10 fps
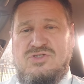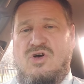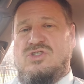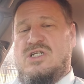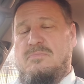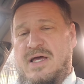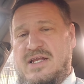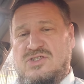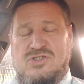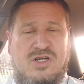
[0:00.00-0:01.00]
Those are the men
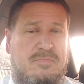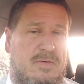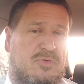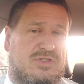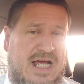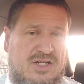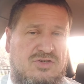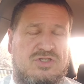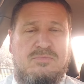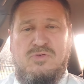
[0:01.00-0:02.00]
that's going to be
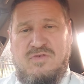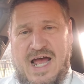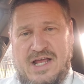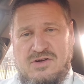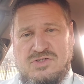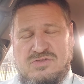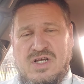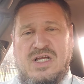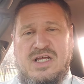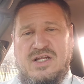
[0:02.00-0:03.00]
protectors and providers
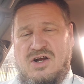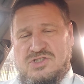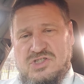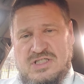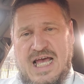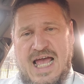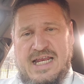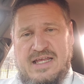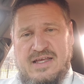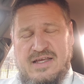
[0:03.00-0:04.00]
in our
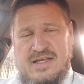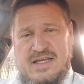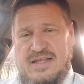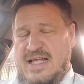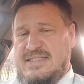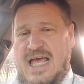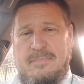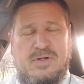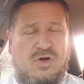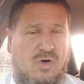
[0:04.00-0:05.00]
society, and that's
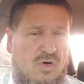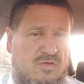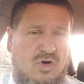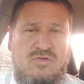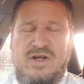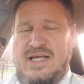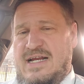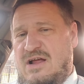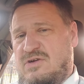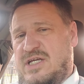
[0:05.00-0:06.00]
happened over and over again.
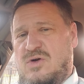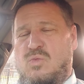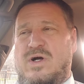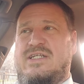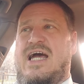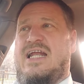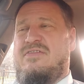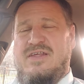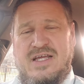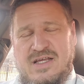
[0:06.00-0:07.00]
And I don't care what kind
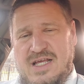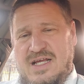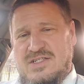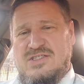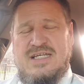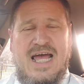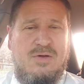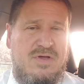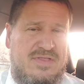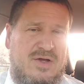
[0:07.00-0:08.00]
of thing society
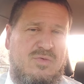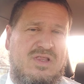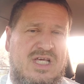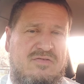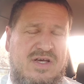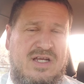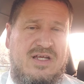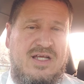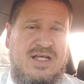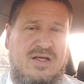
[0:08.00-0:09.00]
we think we live in,
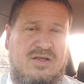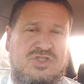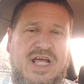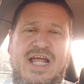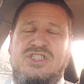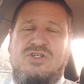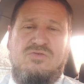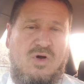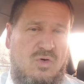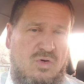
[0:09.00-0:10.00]
changing
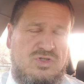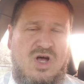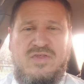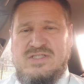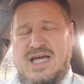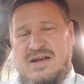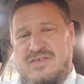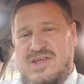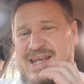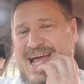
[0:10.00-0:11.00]
roles, all this kind of
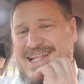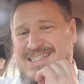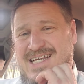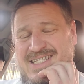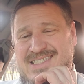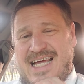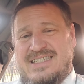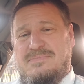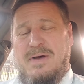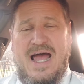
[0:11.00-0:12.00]
other nonsense.
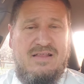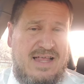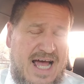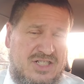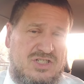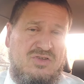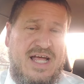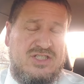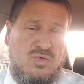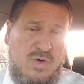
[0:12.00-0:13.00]
That's biological.
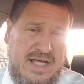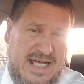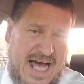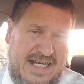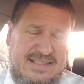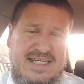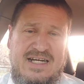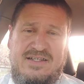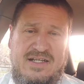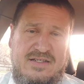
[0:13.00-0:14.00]
That's the way God
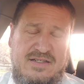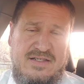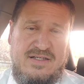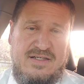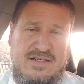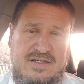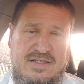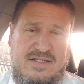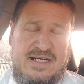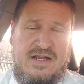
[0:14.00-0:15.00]
intended it.
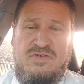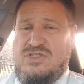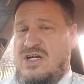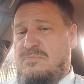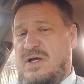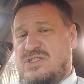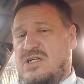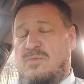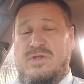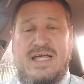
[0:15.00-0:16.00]
And if you start messing
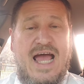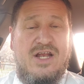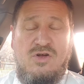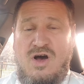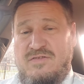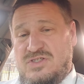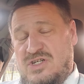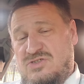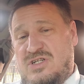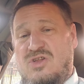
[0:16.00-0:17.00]
up with that, all of a
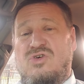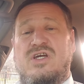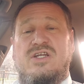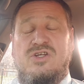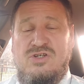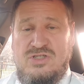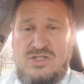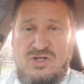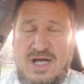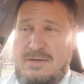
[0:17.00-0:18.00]
sudden you start looking, you
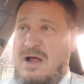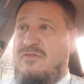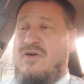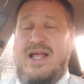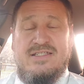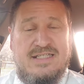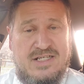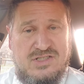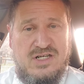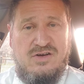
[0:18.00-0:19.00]
start talking about
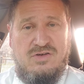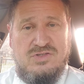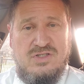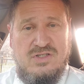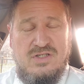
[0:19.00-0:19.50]
Frankenstein scenarios.